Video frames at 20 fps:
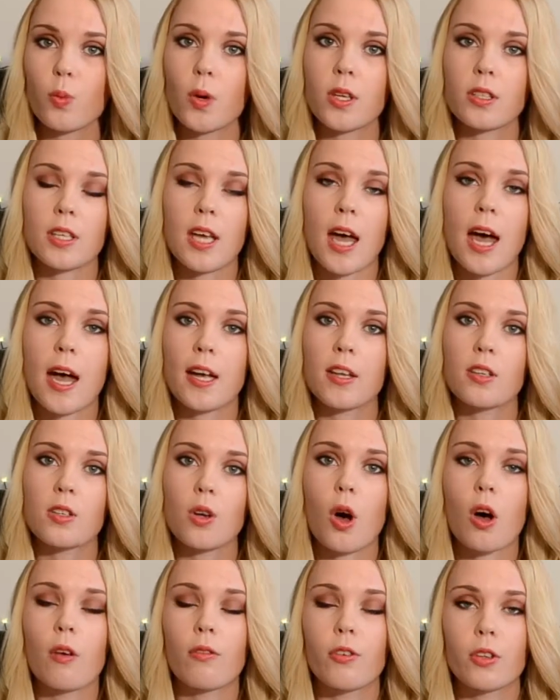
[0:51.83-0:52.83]
what kind
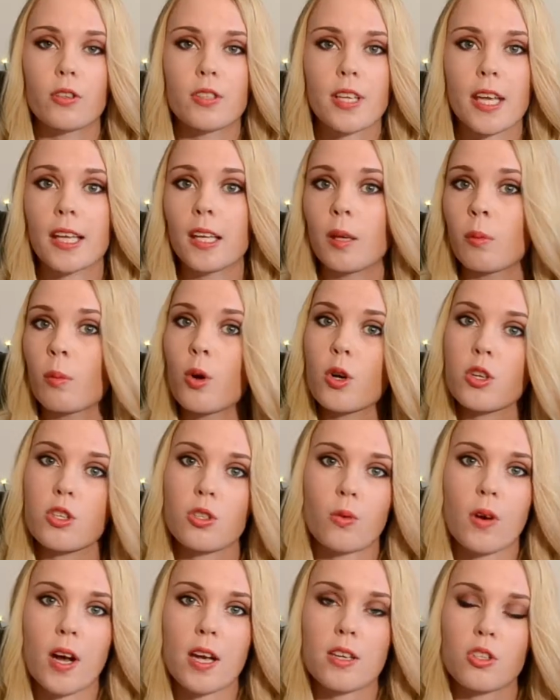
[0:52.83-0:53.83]
of a daily
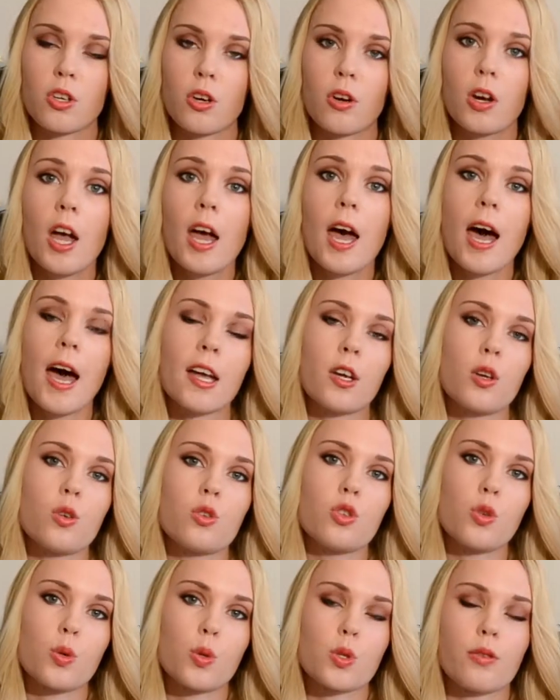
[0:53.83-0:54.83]
moisturizer I
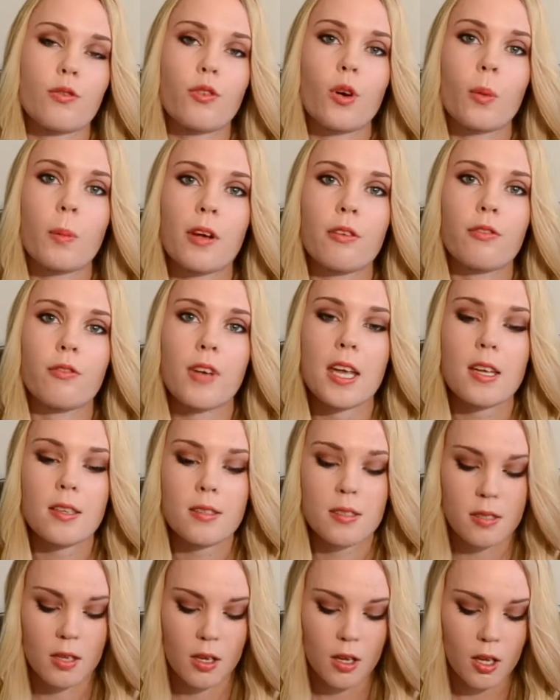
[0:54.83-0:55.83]
could use for my
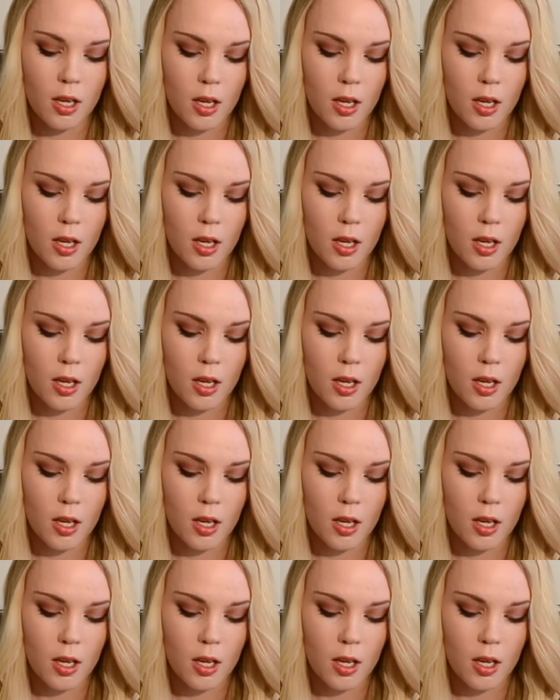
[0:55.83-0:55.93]
face.